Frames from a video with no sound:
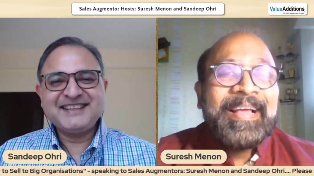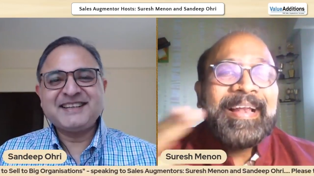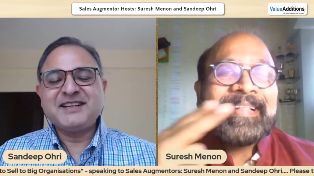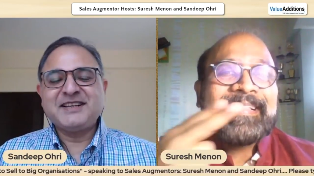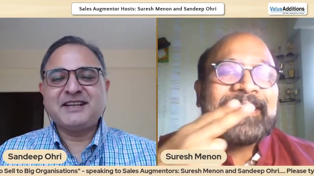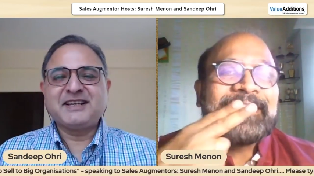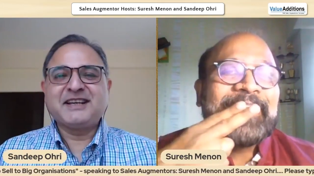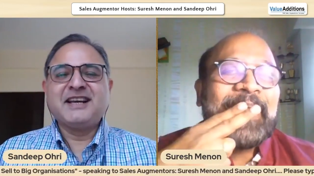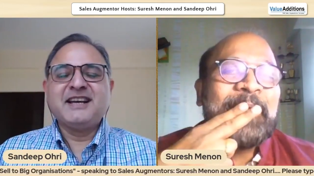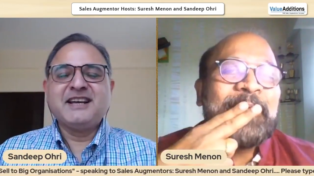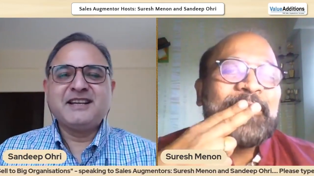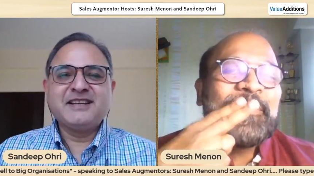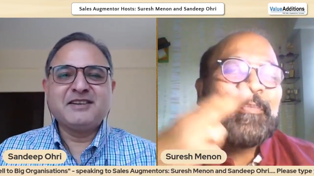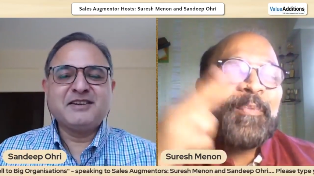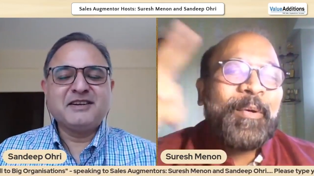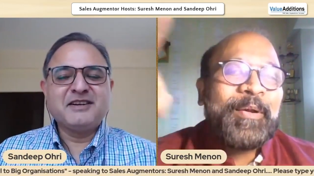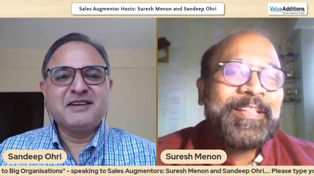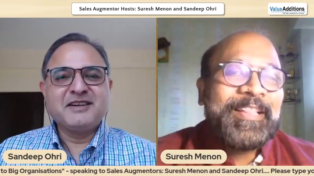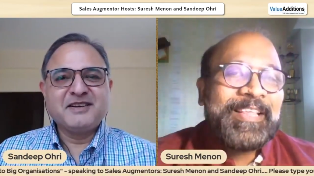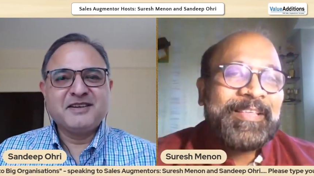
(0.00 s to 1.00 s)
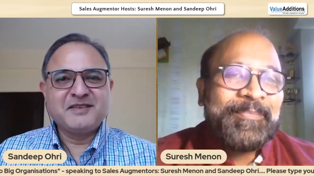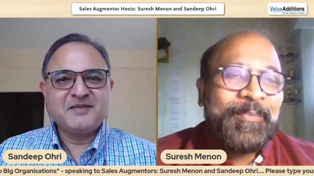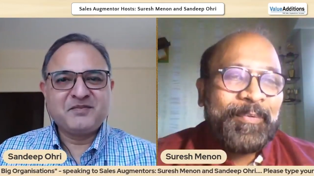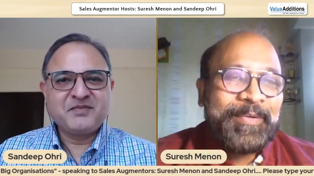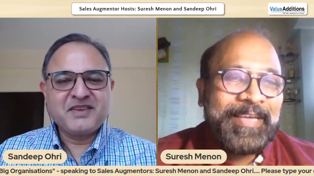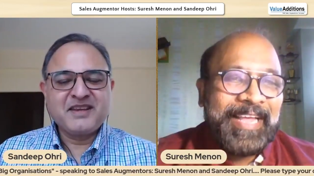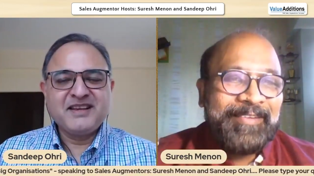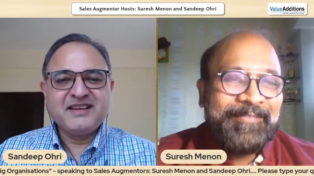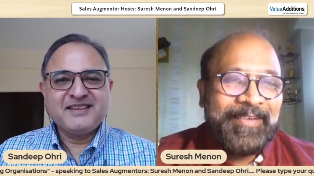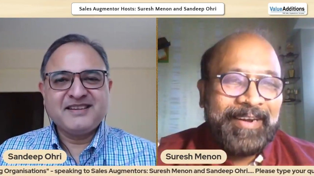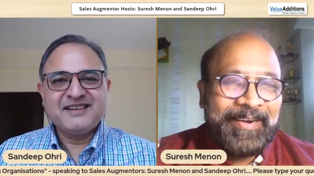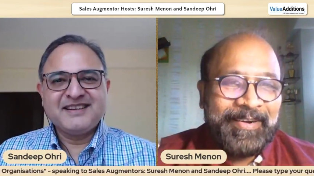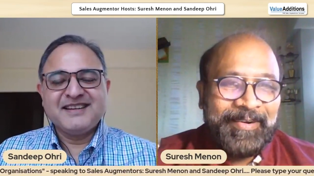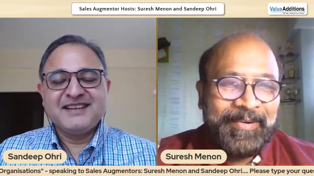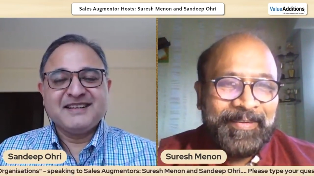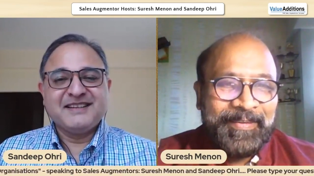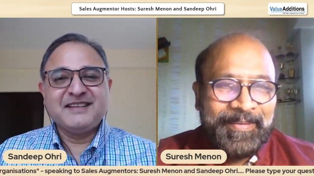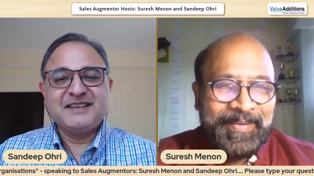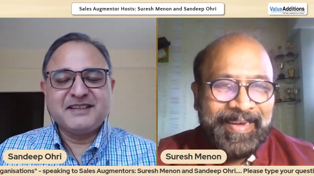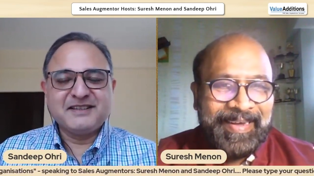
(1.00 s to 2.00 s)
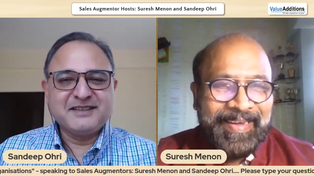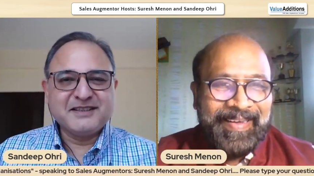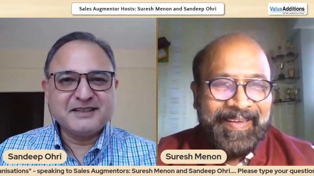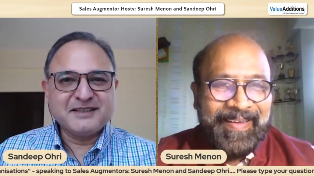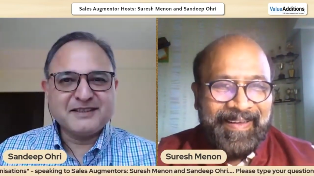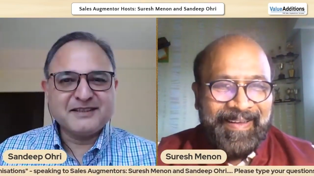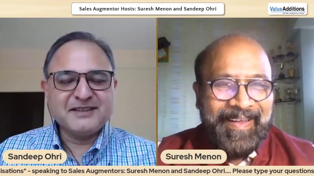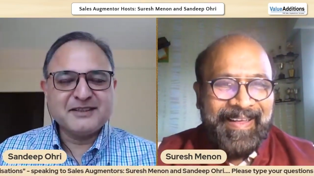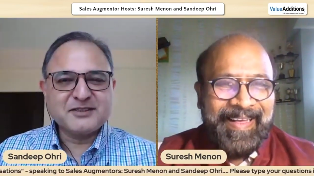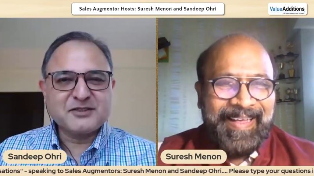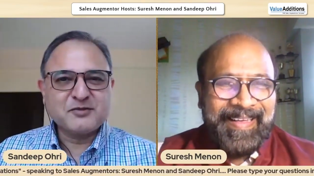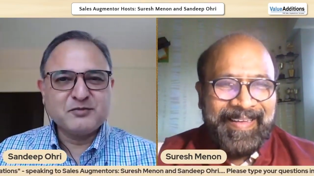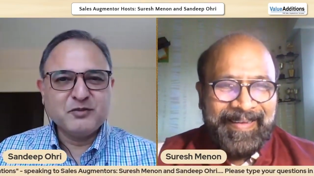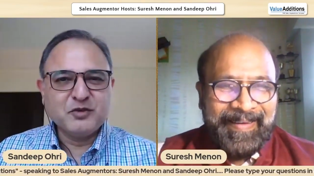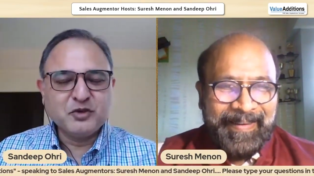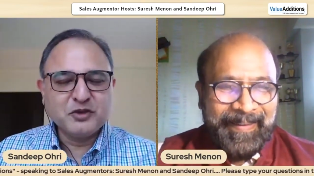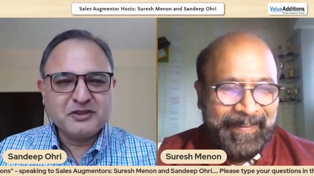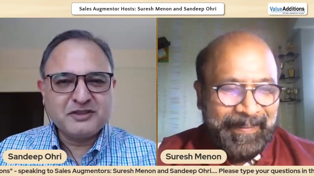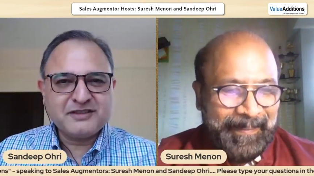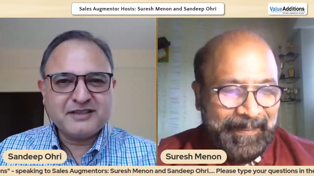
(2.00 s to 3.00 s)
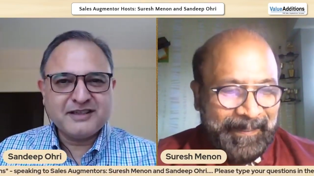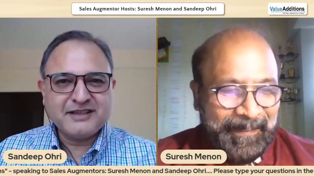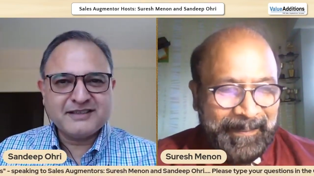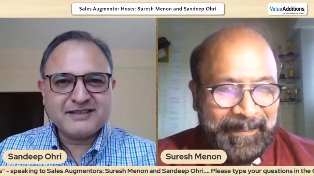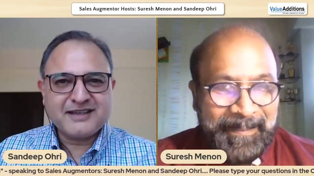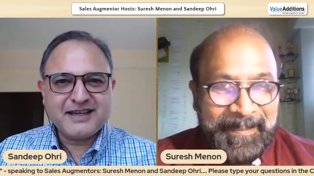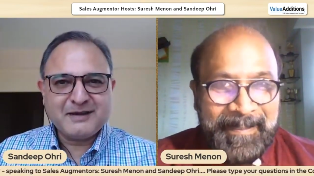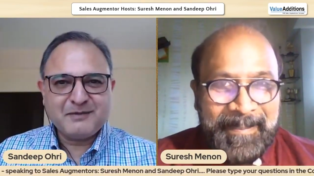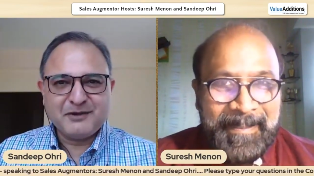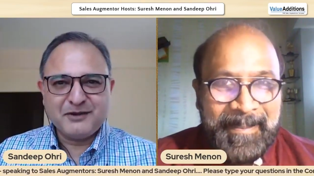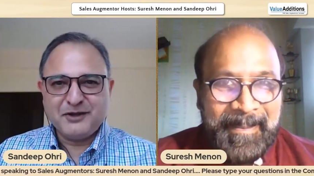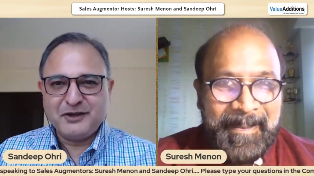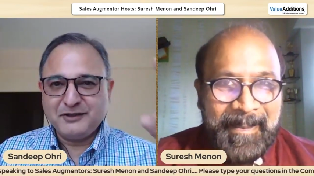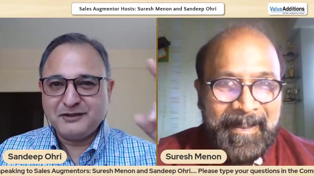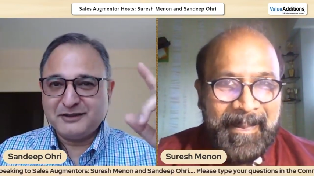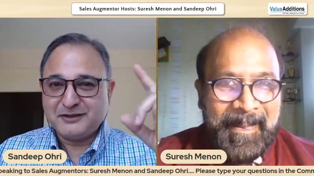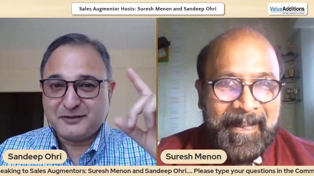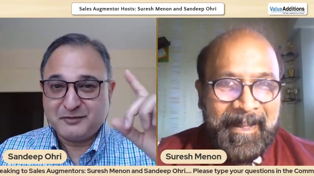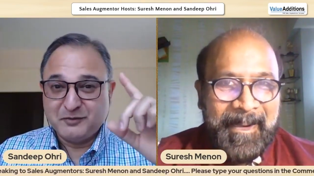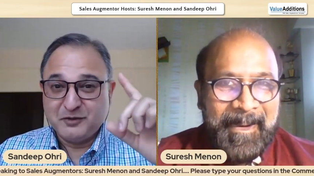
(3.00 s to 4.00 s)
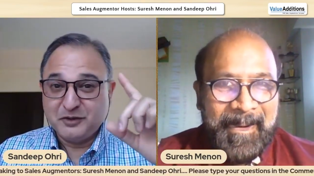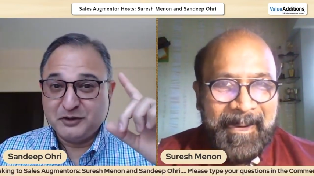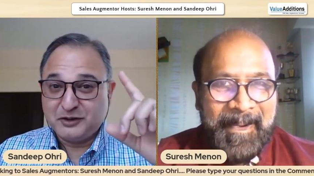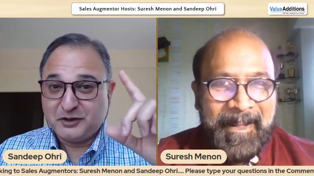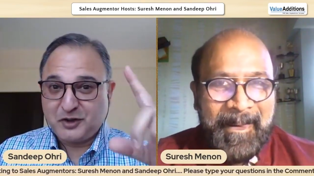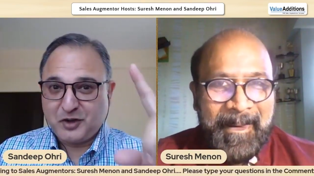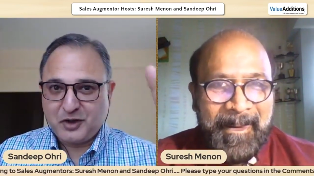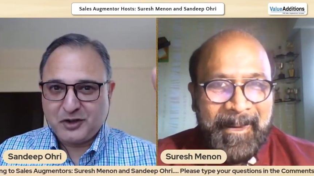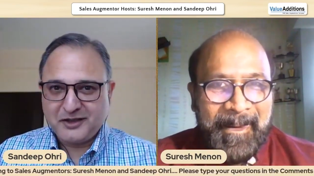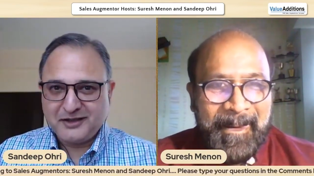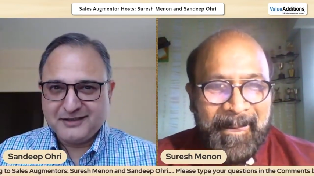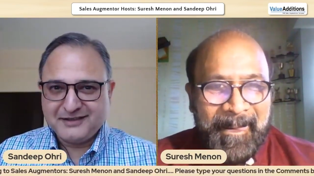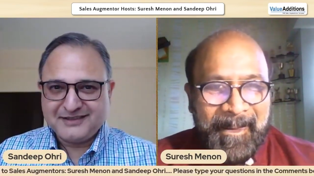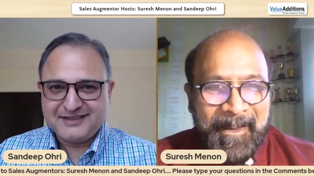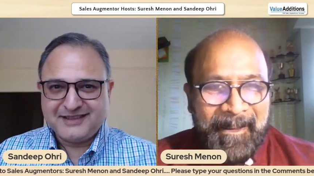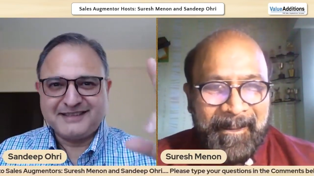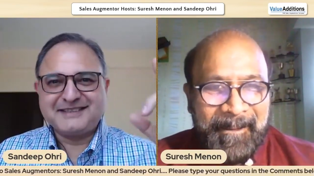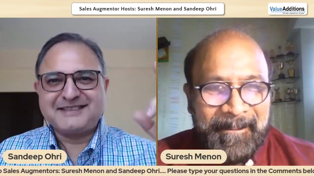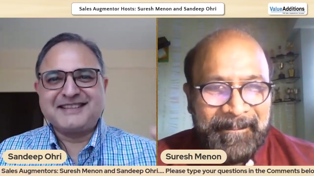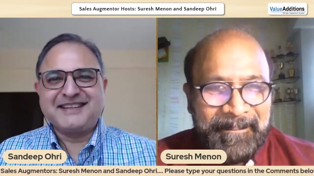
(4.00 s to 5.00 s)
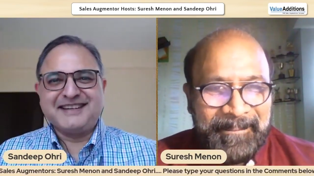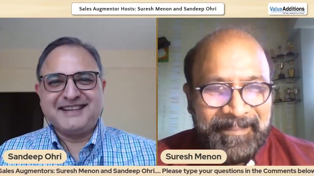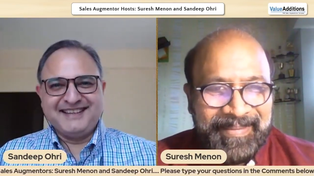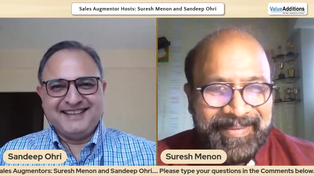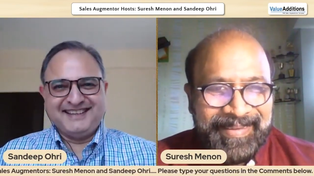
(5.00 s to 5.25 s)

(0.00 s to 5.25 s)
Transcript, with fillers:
Speaker 1: like the James yeah. Bond, the smoking one, no? The, the, the smooth sales guy, but not the smooth talking sales guy.